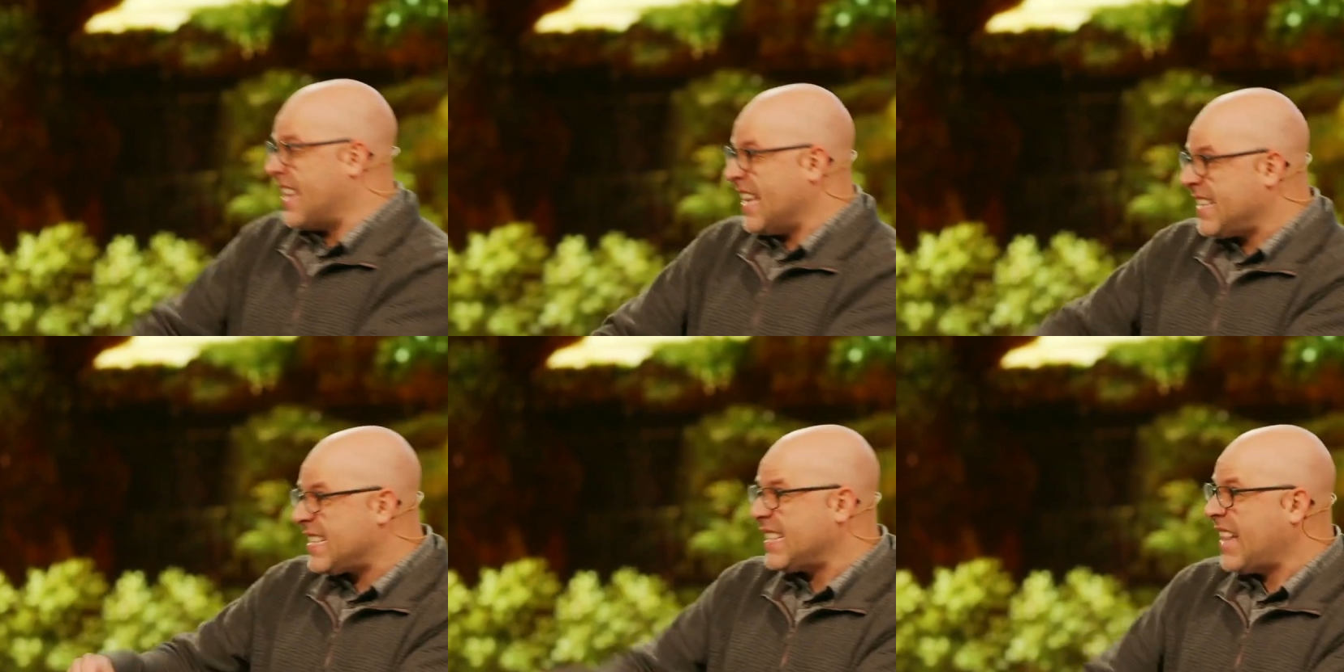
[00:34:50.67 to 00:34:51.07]

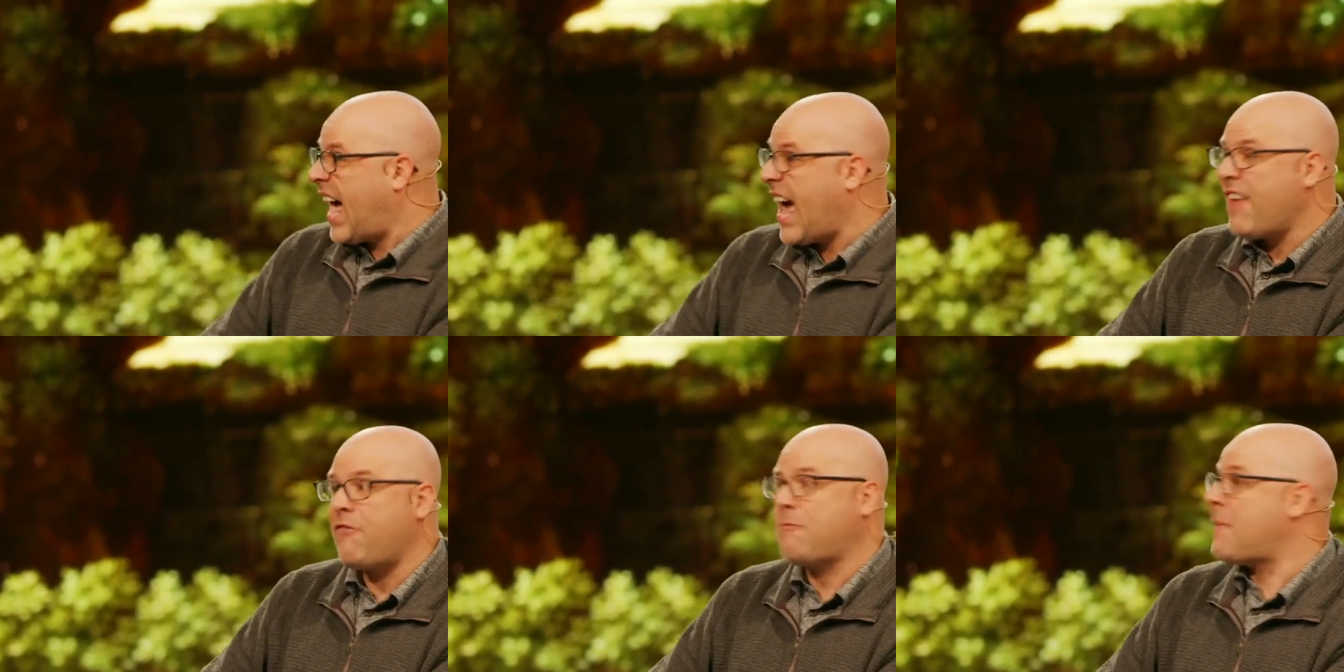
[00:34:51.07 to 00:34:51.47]
this
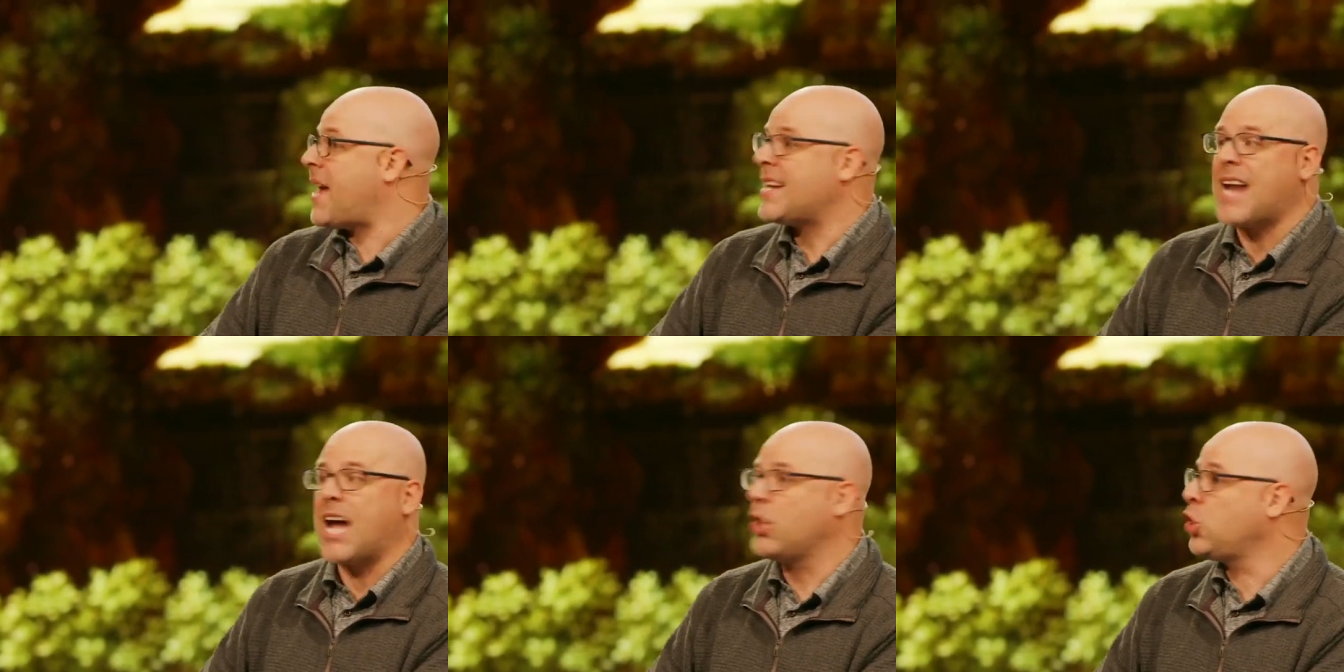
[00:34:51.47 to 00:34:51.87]
life
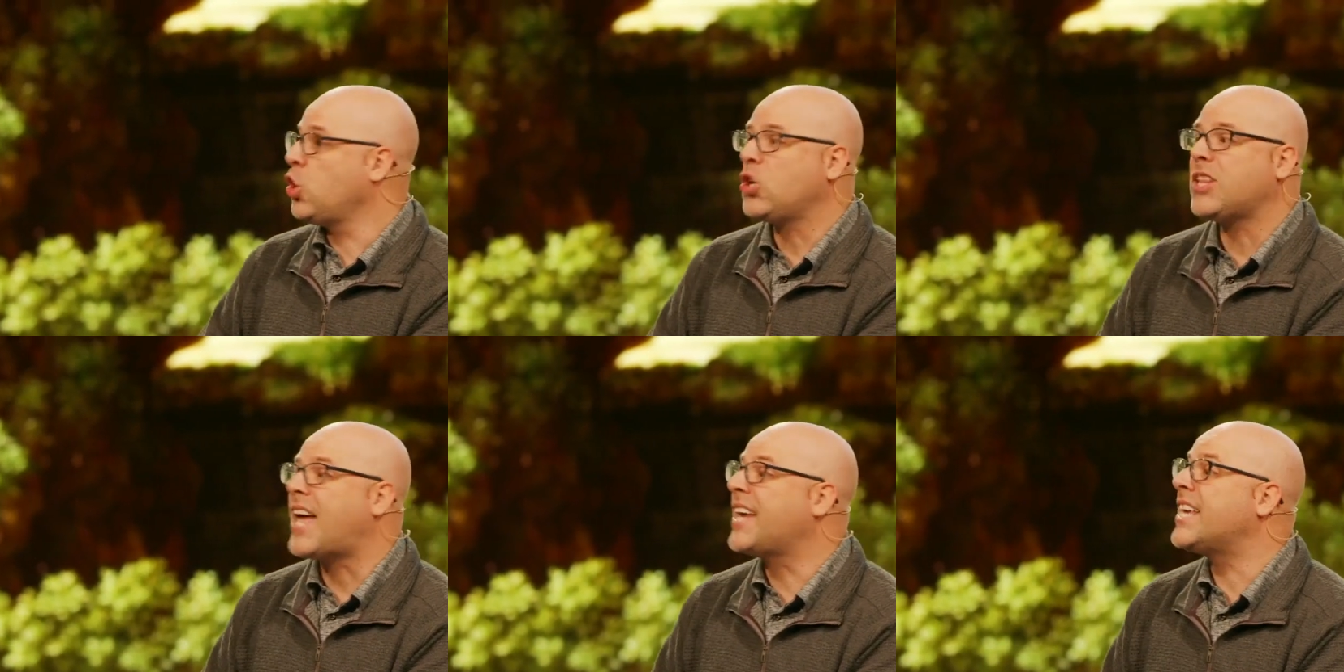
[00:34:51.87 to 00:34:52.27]
may not
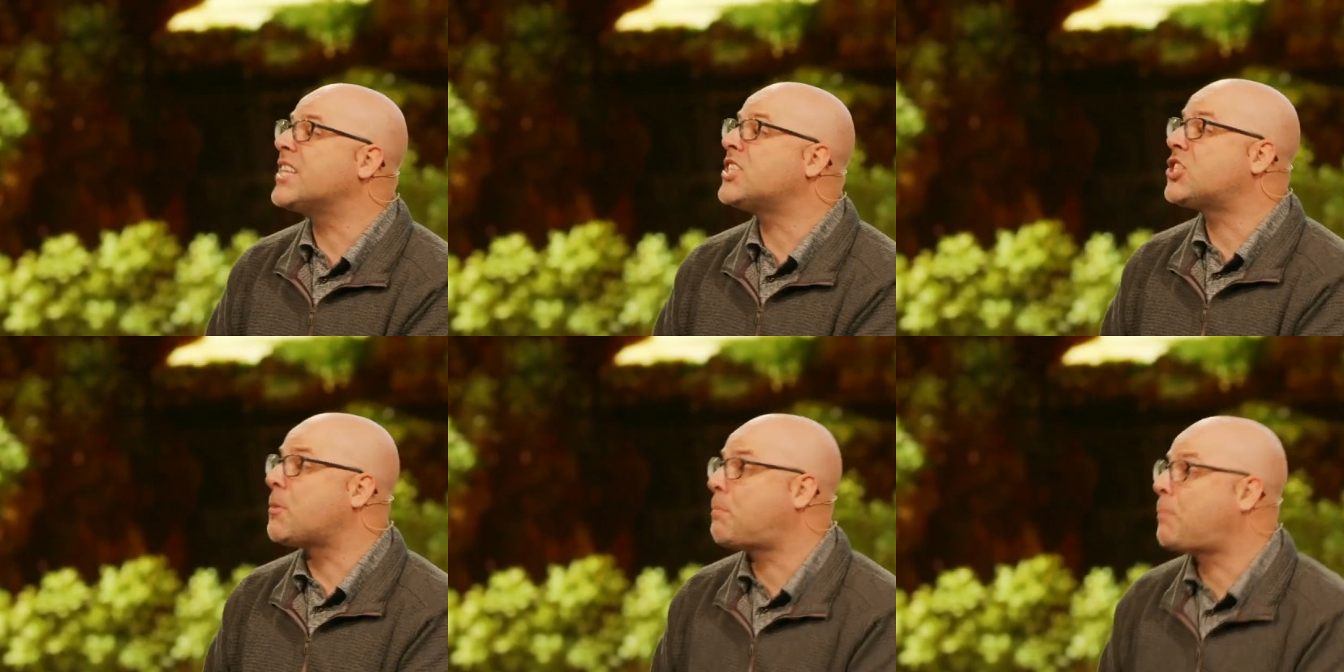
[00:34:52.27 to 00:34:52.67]
look like
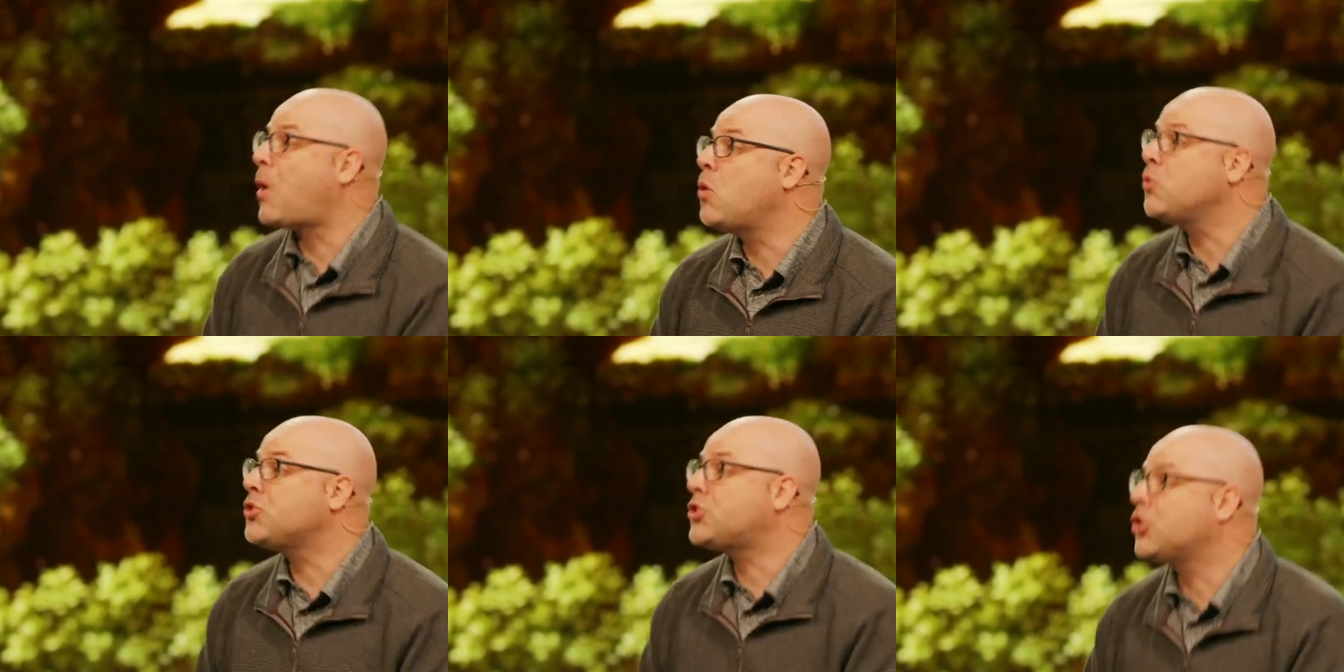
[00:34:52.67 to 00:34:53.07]
it's
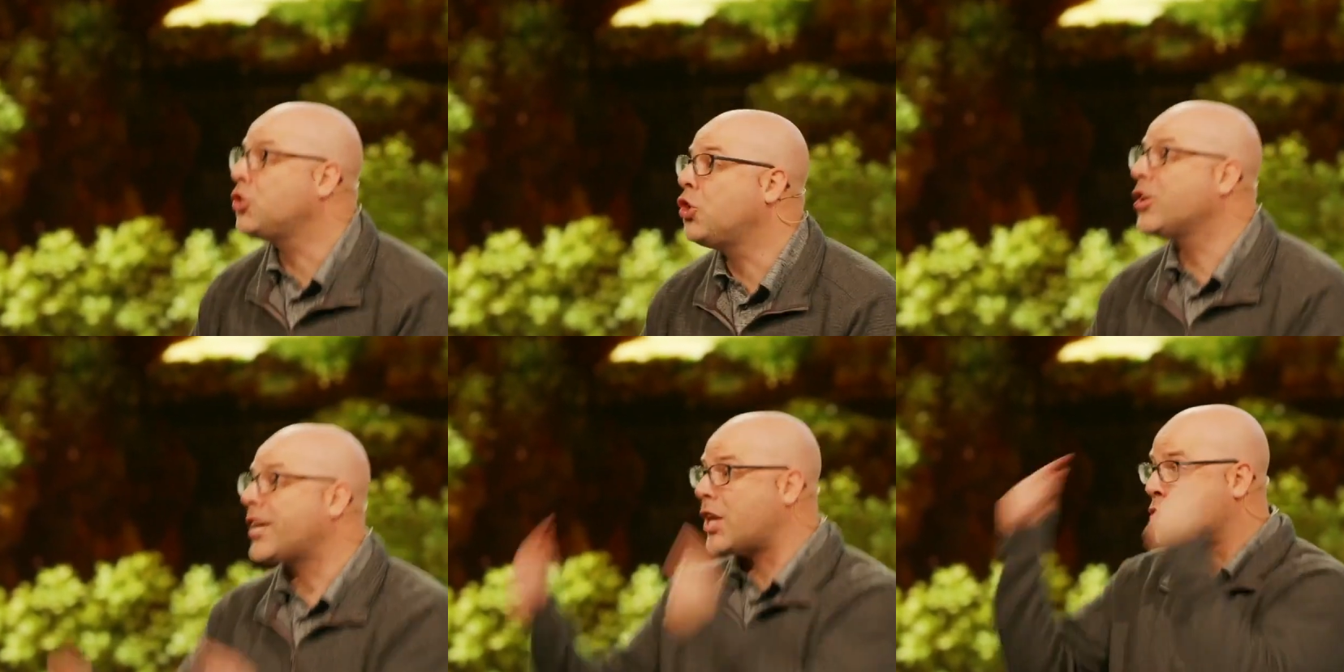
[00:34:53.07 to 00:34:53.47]
supposed to
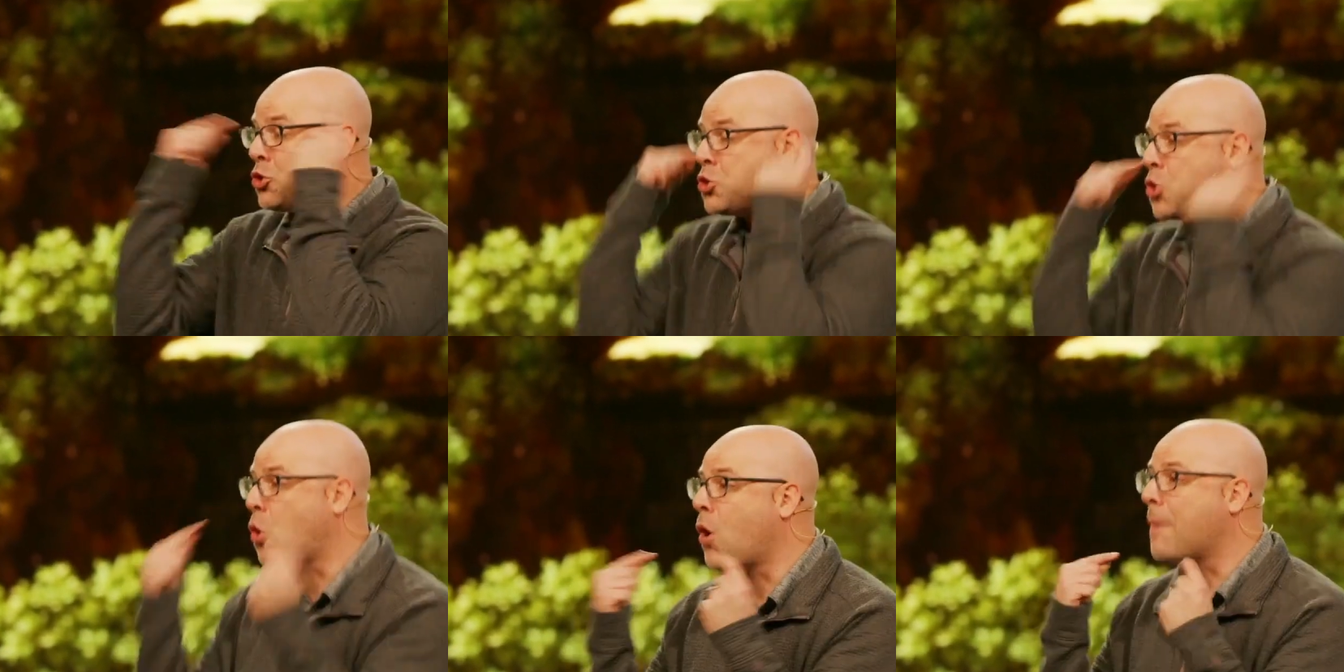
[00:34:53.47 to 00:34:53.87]
look in
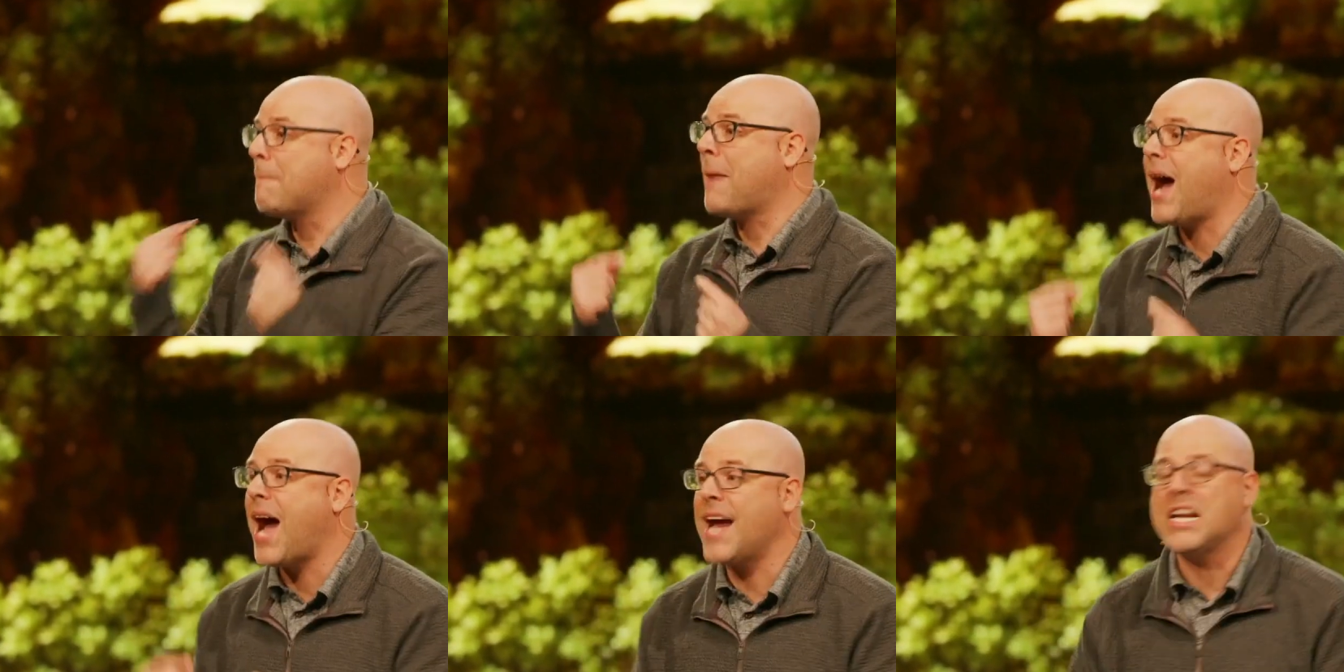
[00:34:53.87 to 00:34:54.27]
your
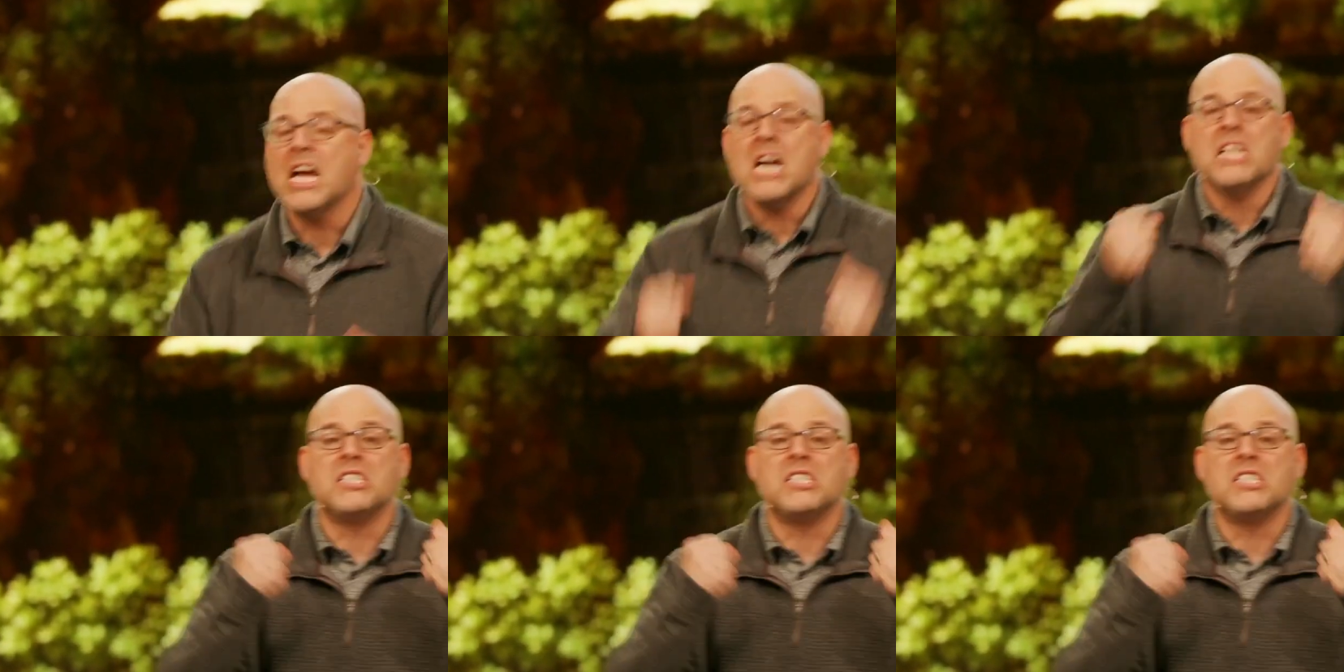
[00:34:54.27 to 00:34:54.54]
mind